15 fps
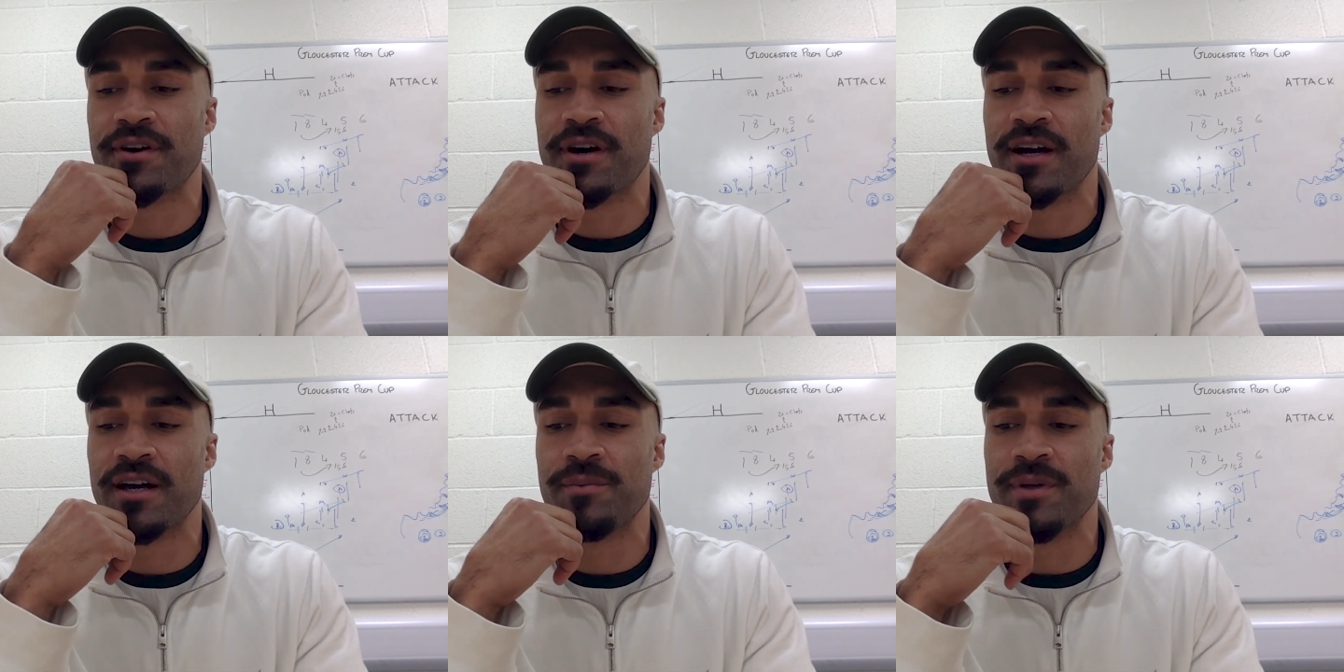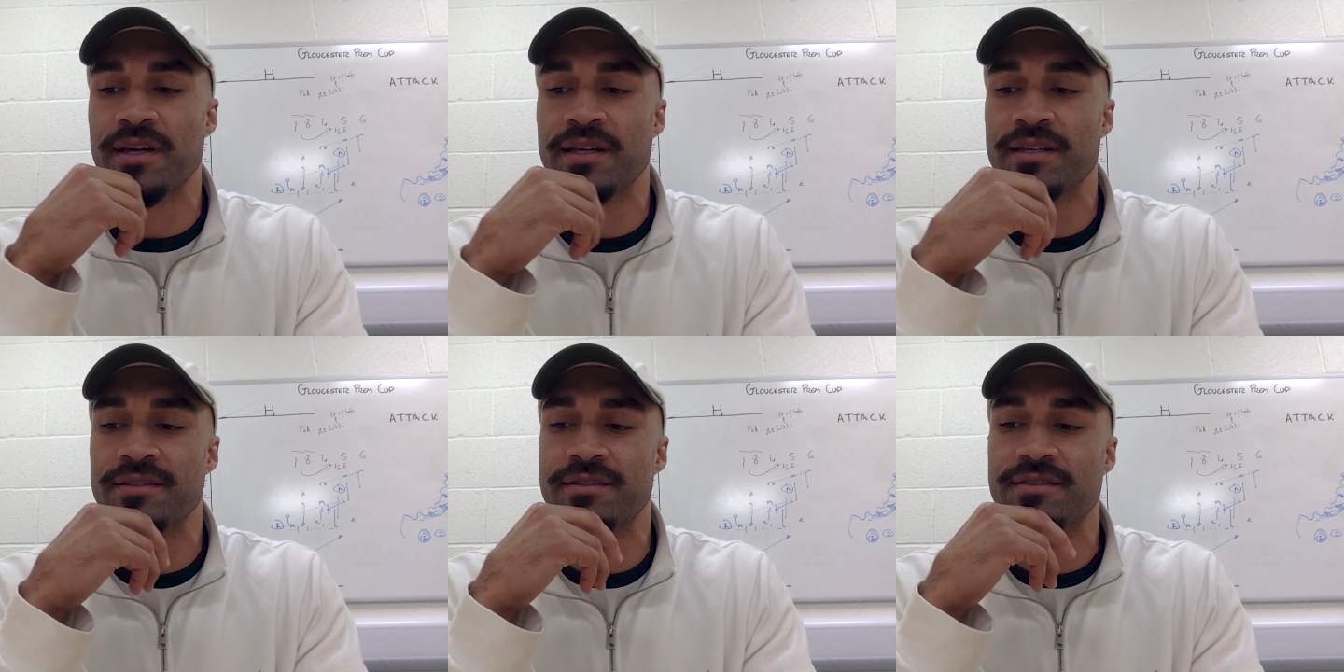vibe
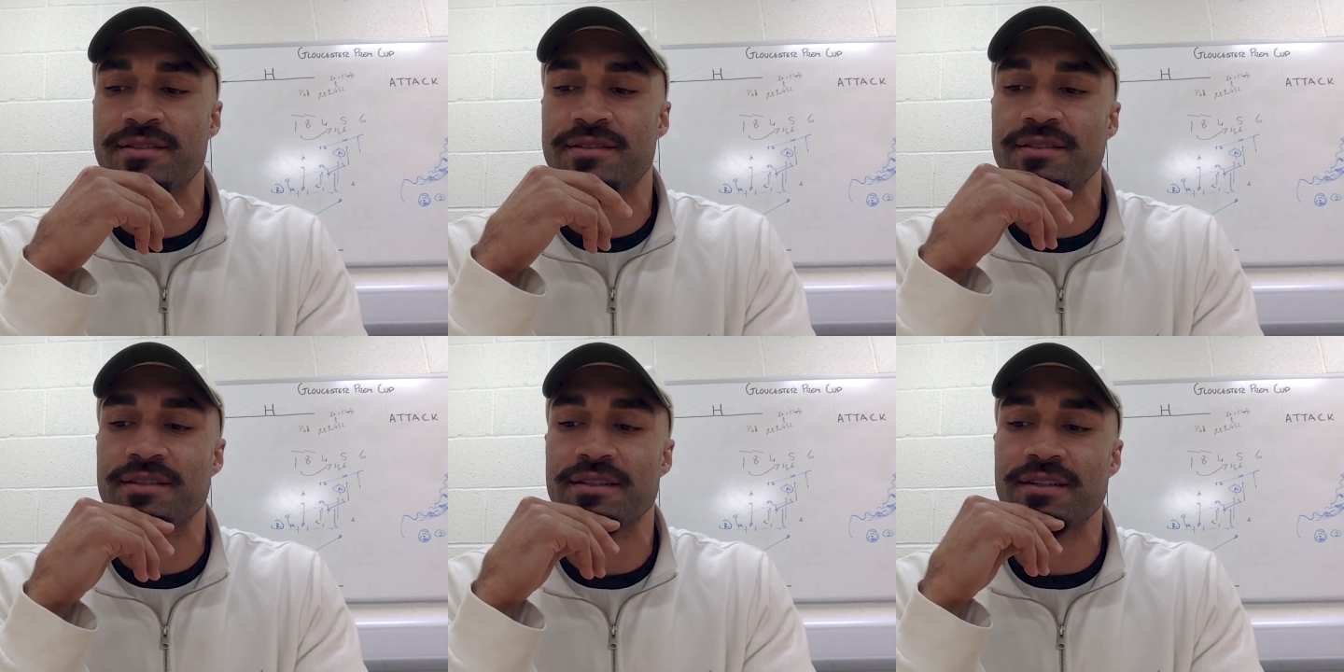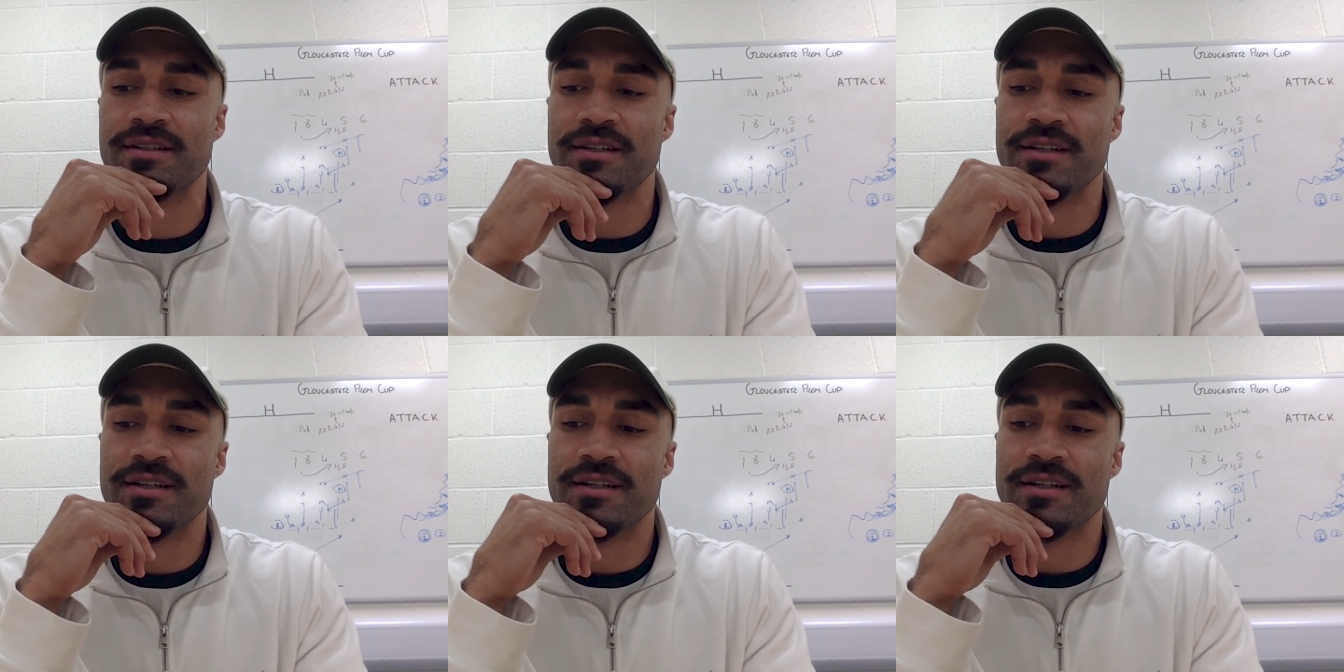is,
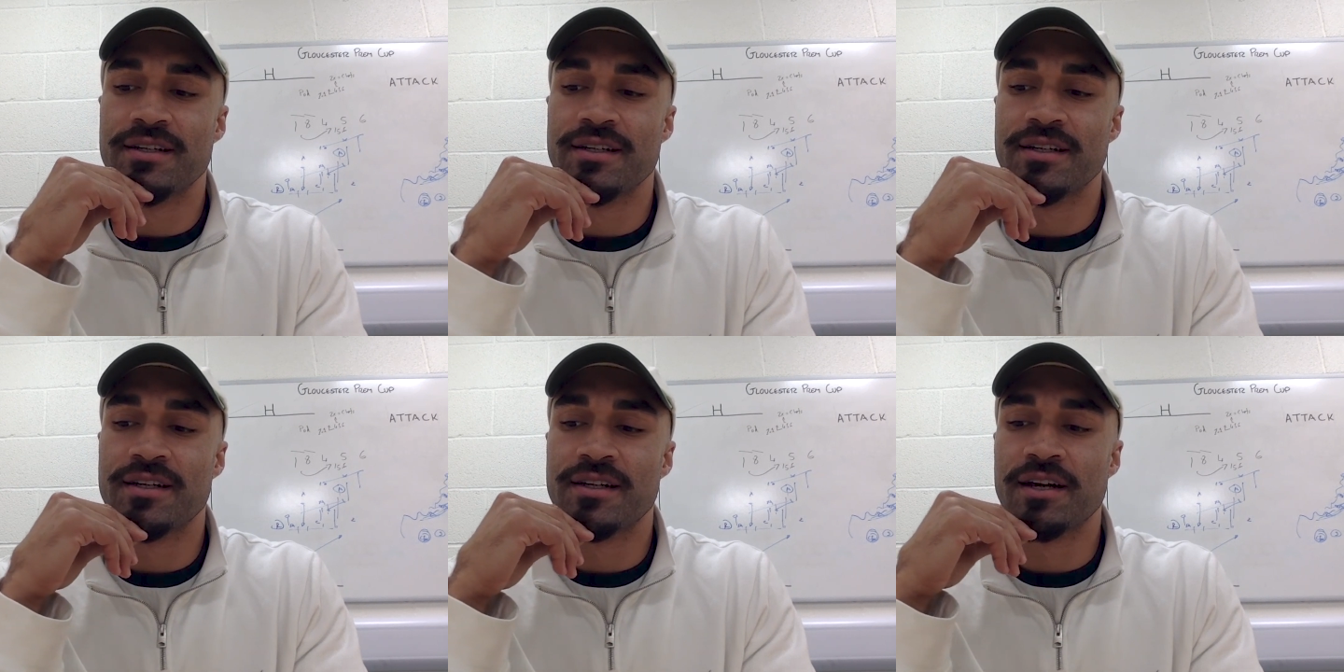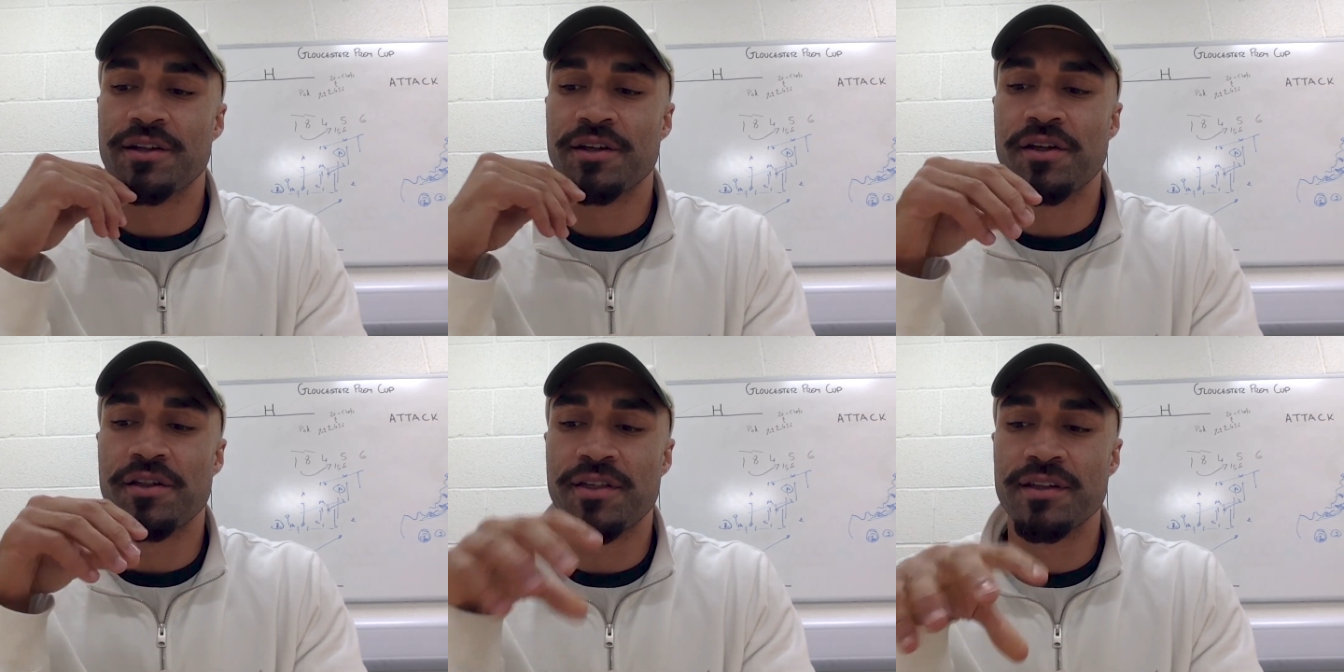
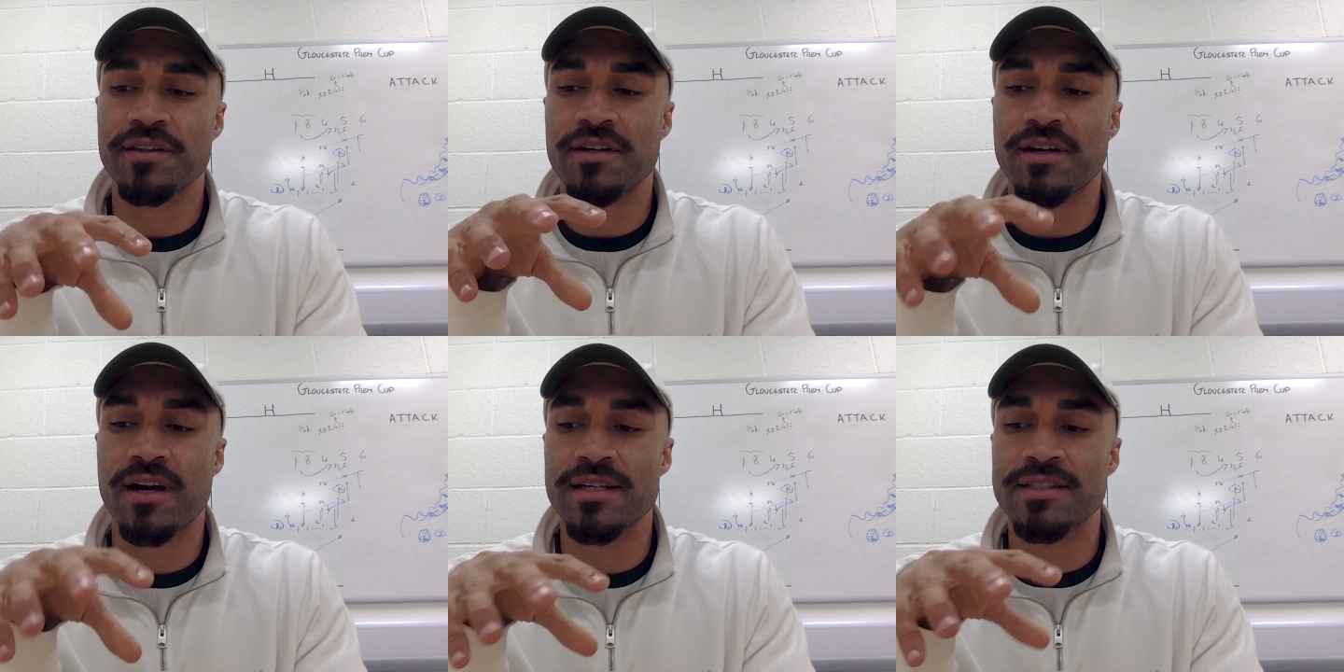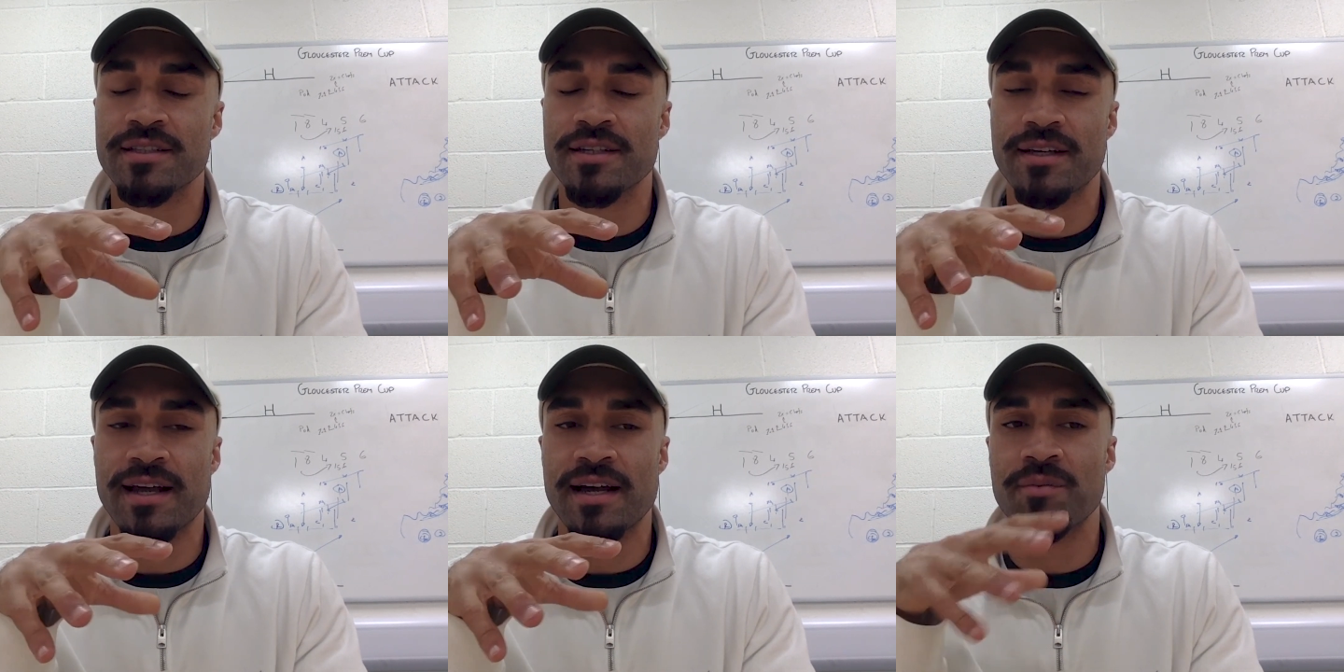I think the
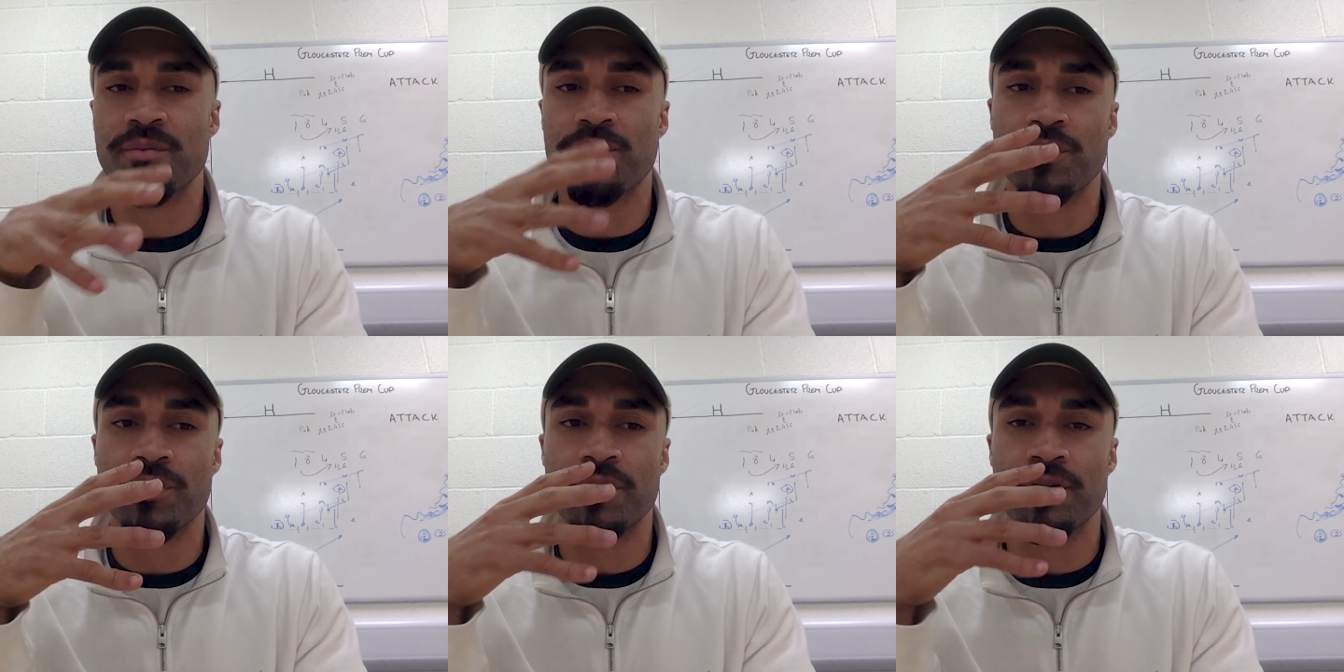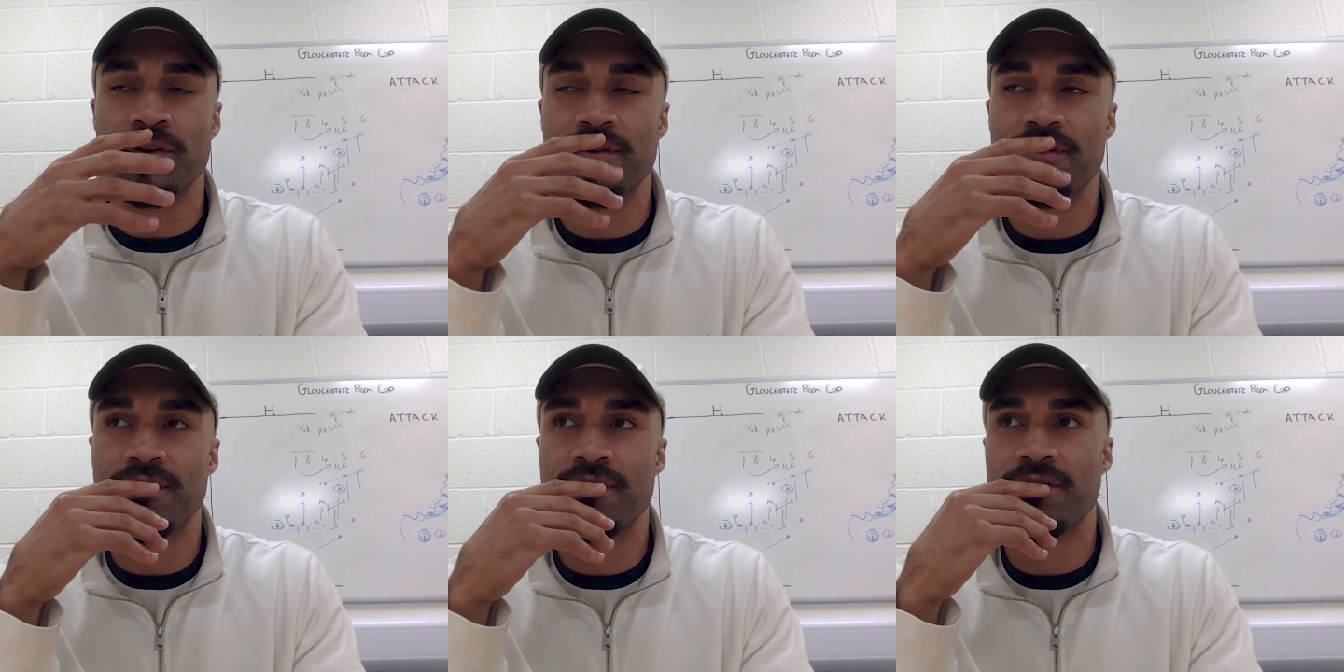guys in the camp were
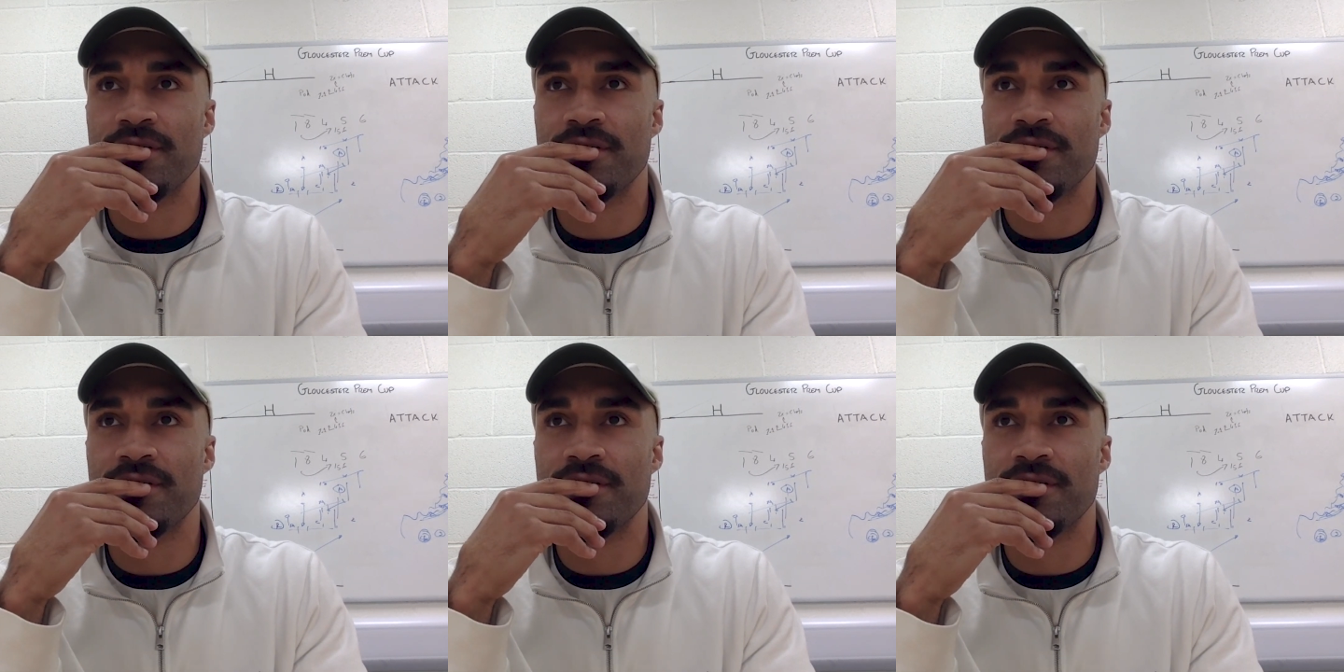